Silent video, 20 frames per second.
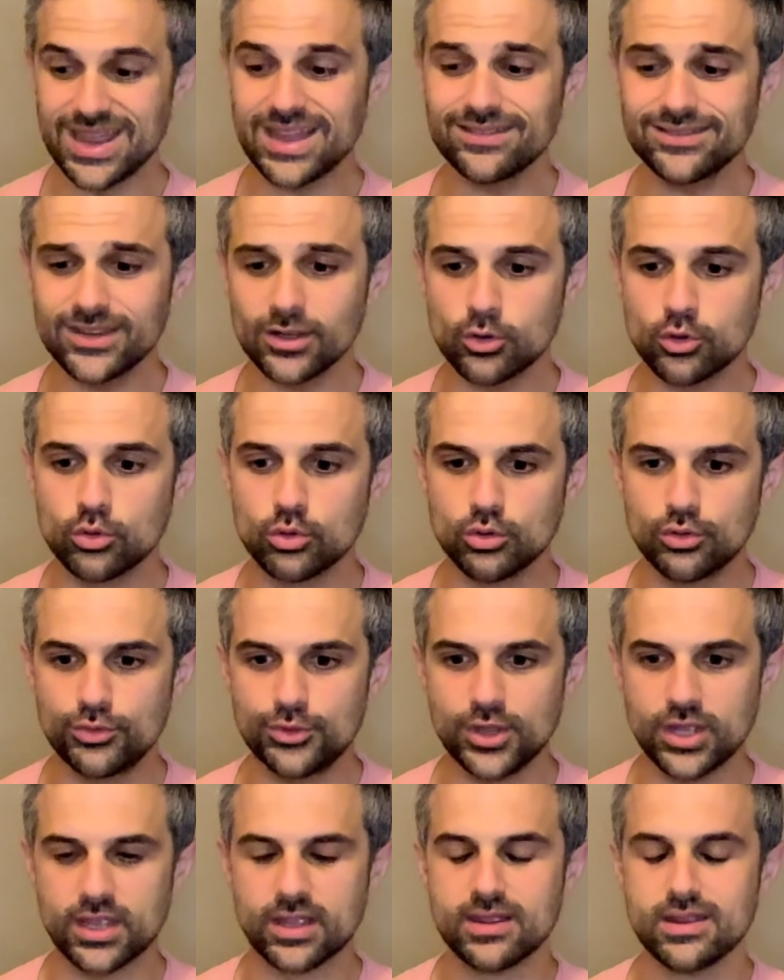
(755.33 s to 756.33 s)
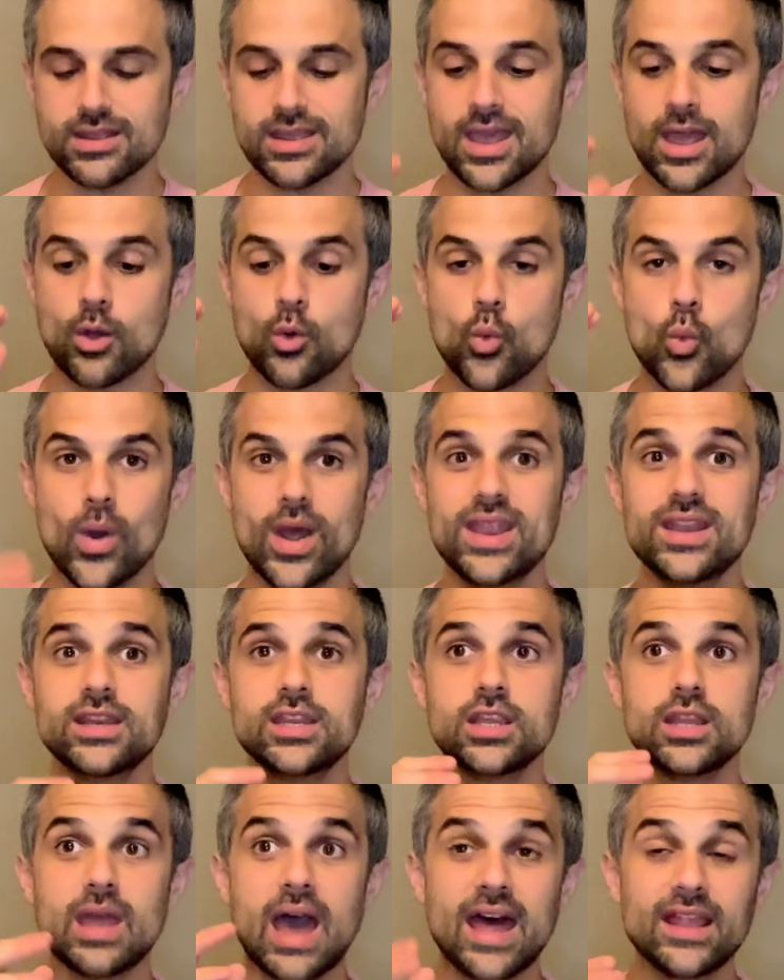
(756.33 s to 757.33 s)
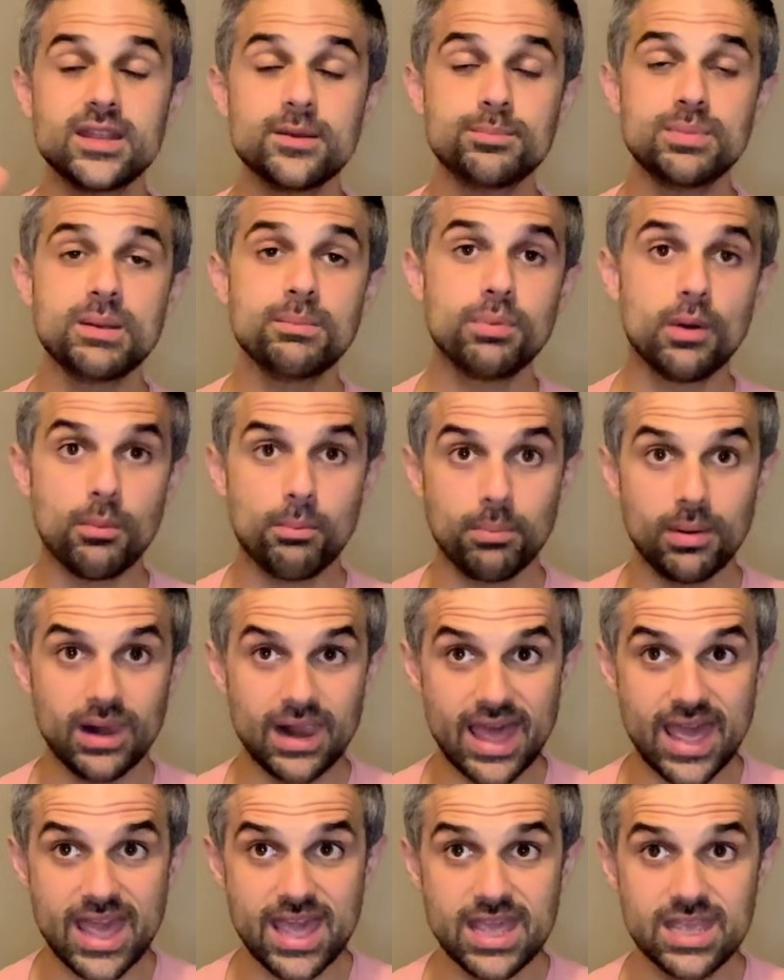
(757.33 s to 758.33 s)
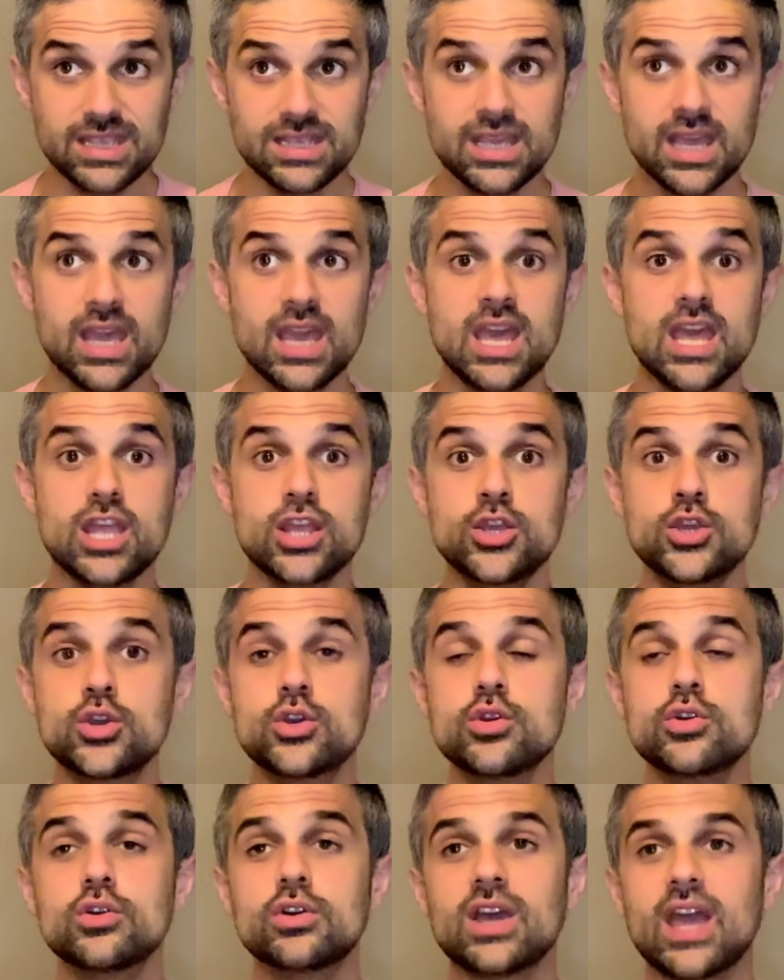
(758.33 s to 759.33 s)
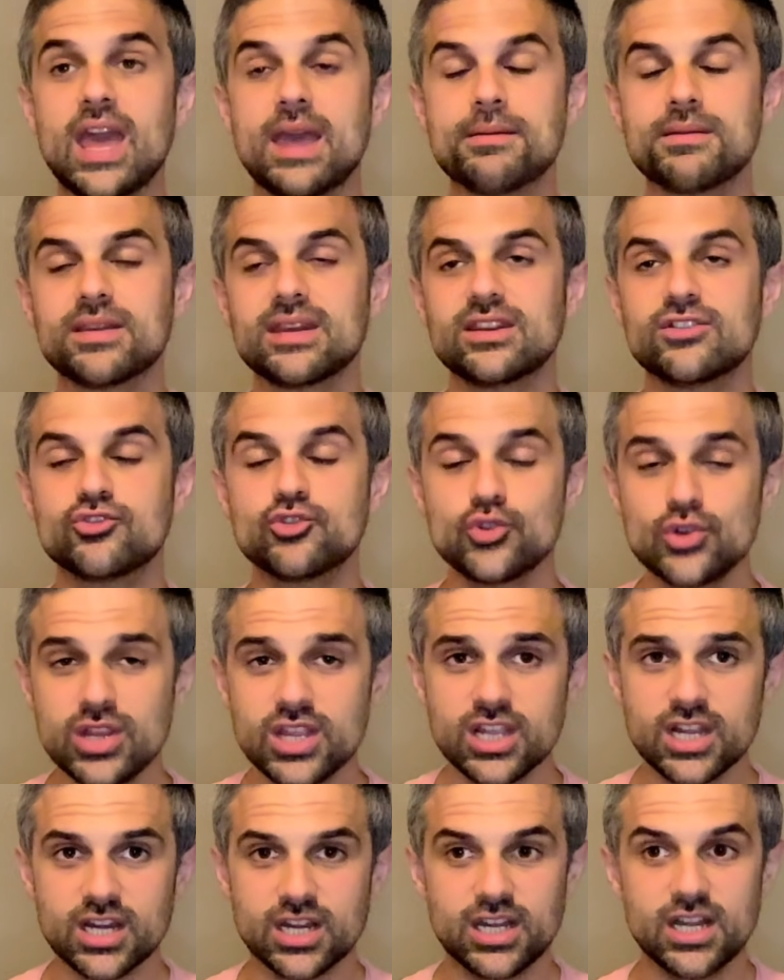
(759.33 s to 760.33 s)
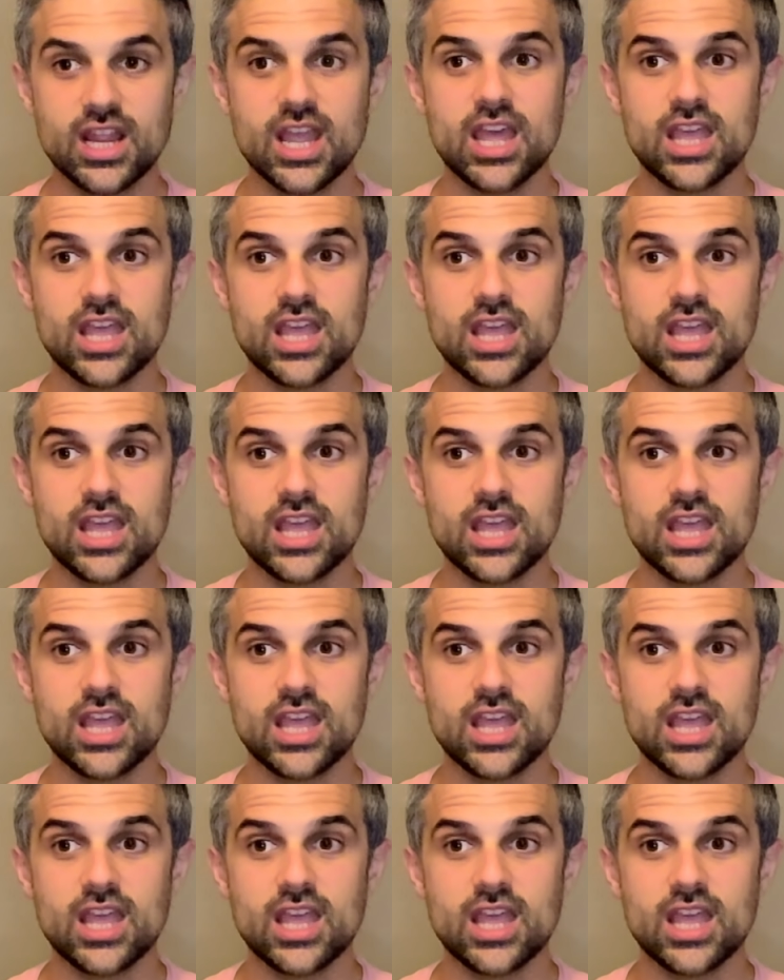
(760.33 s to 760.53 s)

that's the cool thing. When other people play, you can trigger